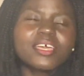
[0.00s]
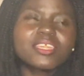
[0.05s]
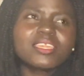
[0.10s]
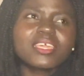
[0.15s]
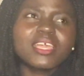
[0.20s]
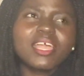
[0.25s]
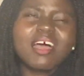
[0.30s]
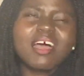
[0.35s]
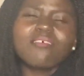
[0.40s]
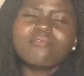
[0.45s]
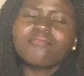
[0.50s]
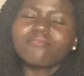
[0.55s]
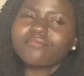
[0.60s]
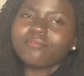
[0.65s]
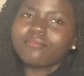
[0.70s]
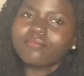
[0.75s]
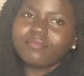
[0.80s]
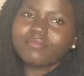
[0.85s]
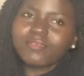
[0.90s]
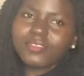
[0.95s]
they have
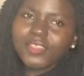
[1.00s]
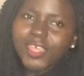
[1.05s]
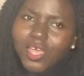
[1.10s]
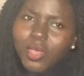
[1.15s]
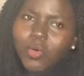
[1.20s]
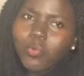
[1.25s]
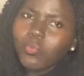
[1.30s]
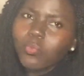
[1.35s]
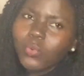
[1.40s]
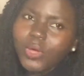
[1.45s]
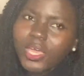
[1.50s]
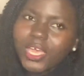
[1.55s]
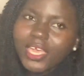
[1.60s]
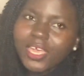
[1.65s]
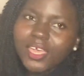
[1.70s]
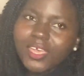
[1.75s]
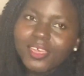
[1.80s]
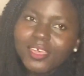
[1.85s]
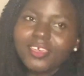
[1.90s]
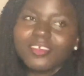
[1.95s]
a
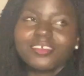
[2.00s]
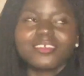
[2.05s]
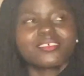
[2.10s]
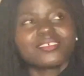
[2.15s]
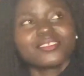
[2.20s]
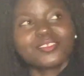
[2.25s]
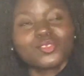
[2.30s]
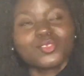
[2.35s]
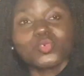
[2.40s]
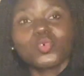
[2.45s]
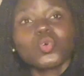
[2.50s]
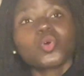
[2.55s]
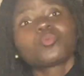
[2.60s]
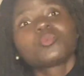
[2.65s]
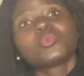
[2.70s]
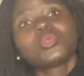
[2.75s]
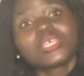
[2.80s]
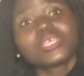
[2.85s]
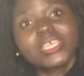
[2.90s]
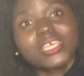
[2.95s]
way to
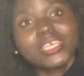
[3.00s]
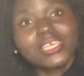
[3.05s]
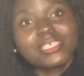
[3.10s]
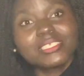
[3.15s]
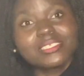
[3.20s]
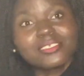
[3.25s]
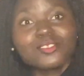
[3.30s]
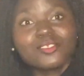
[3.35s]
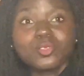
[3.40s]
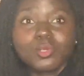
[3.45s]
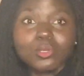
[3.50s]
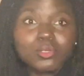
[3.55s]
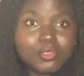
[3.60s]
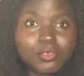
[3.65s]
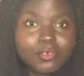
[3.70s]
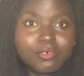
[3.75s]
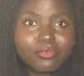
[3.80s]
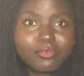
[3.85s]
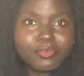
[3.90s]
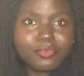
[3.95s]
communicate, sort
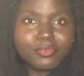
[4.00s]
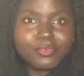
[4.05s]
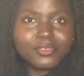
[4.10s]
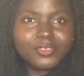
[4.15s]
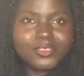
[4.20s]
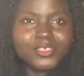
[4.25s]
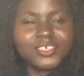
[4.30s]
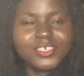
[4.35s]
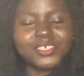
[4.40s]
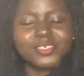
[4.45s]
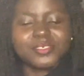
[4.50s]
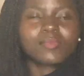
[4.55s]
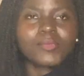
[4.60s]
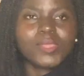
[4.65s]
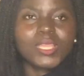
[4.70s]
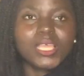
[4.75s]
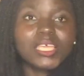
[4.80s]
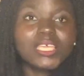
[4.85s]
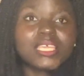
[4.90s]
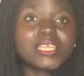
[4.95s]
of.
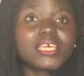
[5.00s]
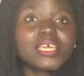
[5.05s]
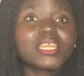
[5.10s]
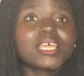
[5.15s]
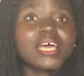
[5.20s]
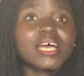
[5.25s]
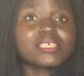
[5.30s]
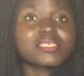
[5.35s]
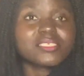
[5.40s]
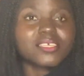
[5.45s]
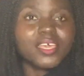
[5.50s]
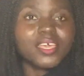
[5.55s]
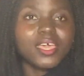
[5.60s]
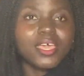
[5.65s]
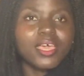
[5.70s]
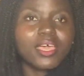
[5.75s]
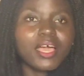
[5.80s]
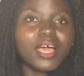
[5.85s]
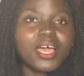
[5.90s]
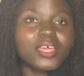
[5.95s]
Then ask
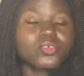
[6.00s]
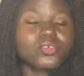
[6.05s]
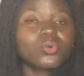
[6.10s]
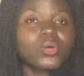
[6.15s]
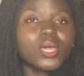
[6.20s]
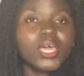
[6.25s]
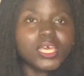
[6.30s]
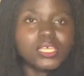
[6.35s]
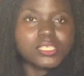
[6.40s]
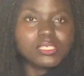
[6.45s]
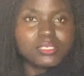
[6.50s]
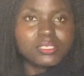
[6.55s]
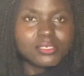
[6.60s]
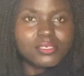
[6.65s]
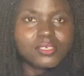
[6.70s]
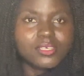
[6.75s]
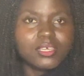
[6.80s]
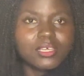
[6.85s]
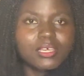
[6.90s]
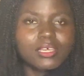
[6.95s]
her, "Are you hurt?"
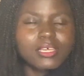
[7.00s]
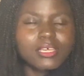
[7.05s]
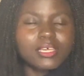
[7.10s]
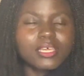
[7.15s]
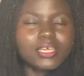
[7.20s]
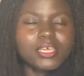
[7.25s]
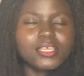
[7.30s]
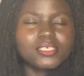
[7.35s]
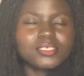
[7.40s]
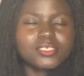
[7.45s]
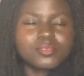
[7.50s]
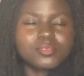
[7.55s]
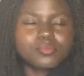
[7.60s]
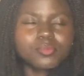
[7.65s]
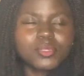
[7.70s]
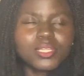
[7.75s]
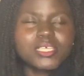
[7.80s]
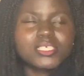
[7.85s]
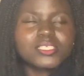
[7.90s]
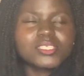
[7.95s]
And she
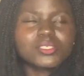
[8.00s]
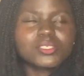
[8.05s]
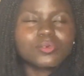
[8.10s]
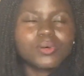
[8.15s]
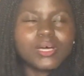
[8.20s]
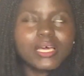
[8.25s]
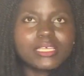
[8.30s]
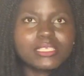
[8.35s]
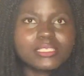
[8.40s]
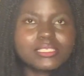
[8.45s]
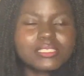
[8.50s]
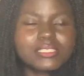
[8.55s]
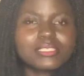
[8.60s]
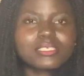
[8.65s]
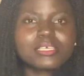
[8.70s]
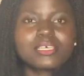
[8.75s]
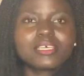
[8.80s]
blinks twice,